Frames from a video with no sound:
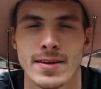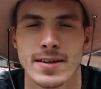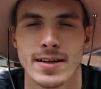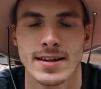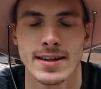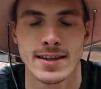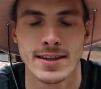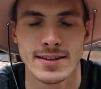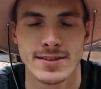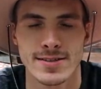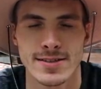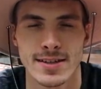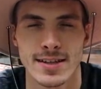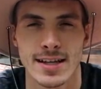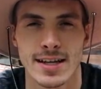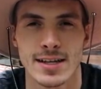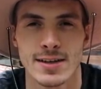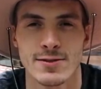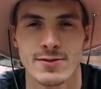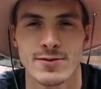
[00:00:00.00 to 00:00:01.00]
I think there's a
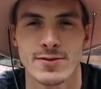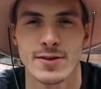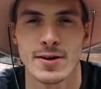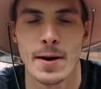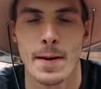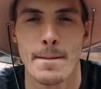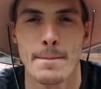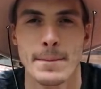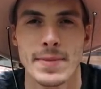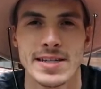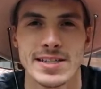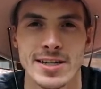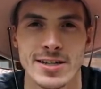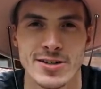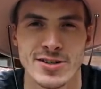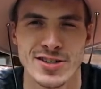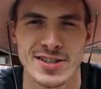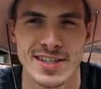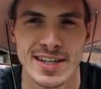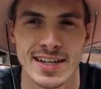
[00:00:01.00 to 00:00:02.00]
lot of
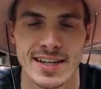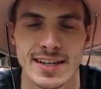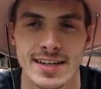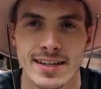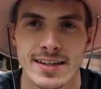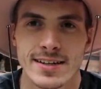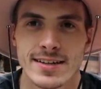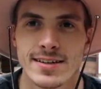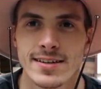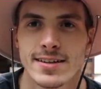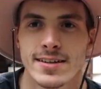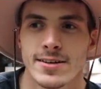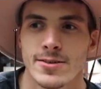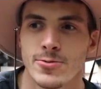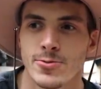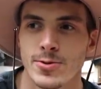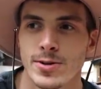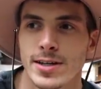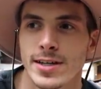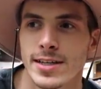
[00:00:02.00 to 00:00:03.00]
misunderstanding
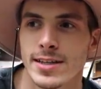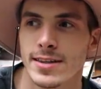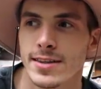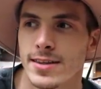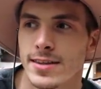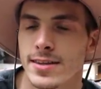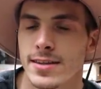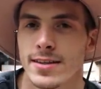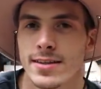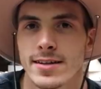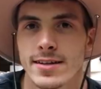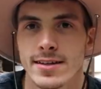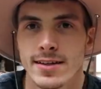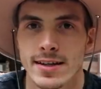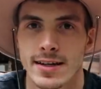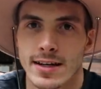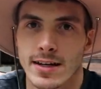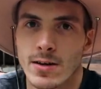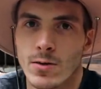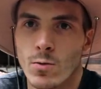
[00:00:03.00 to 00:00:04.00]
with
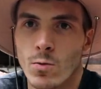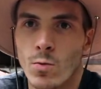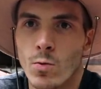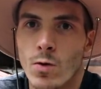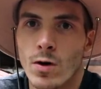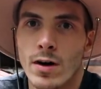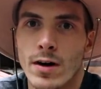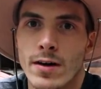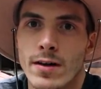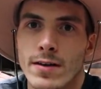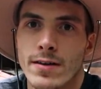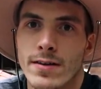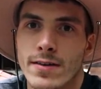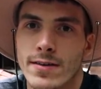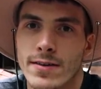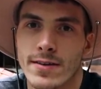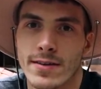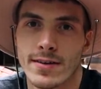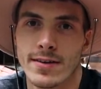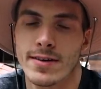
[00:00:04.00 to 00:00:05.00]
like
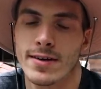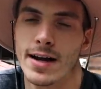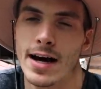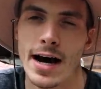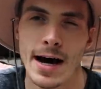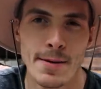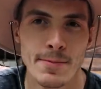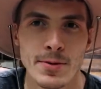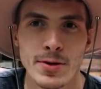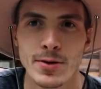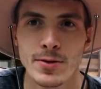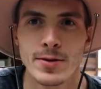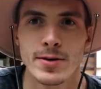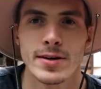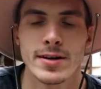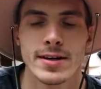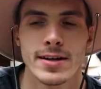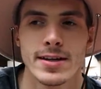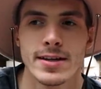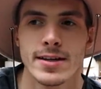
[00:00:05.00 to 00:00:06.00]
what I'm
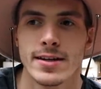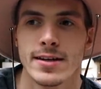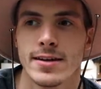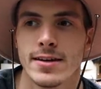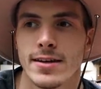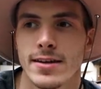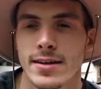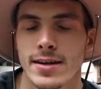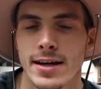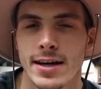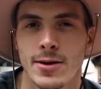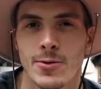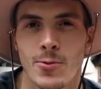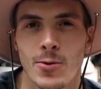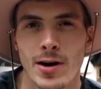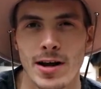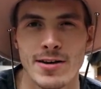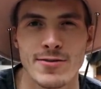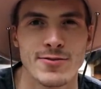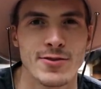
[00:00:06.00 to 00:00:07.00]
doing and and
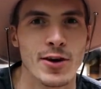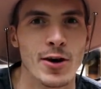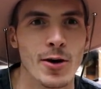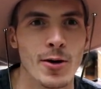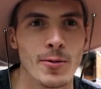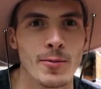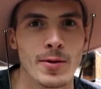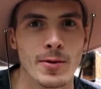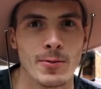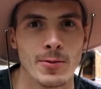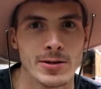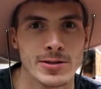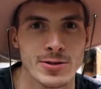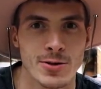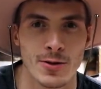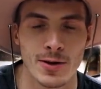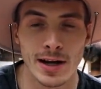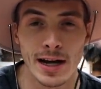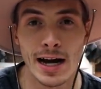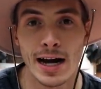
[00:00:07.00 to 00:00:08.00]
what I film and what's
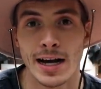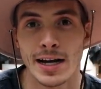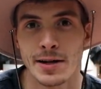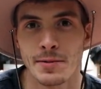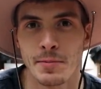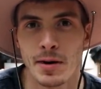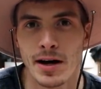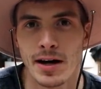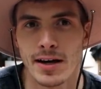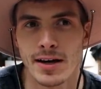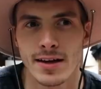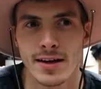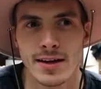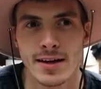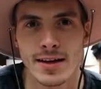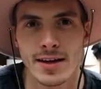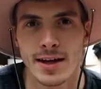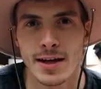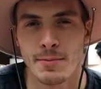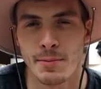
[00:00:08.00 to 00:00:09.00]
going on in my
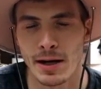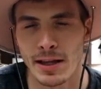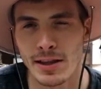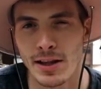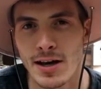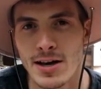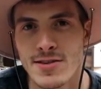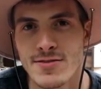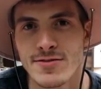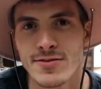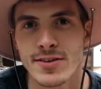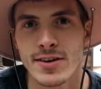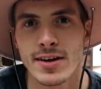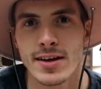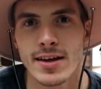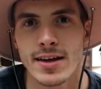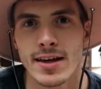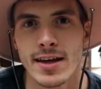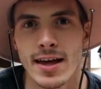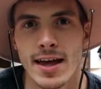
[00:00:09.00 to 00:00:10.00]
in my life
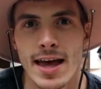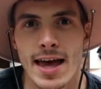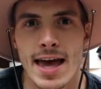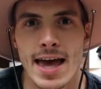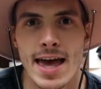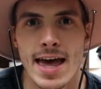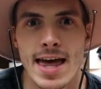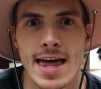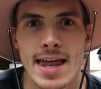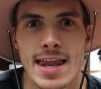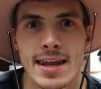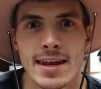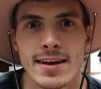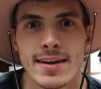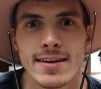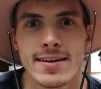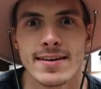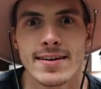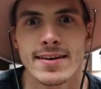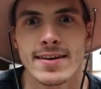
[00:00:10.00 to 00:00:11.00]

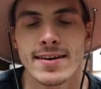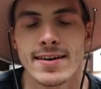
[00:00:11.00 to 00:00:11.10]
and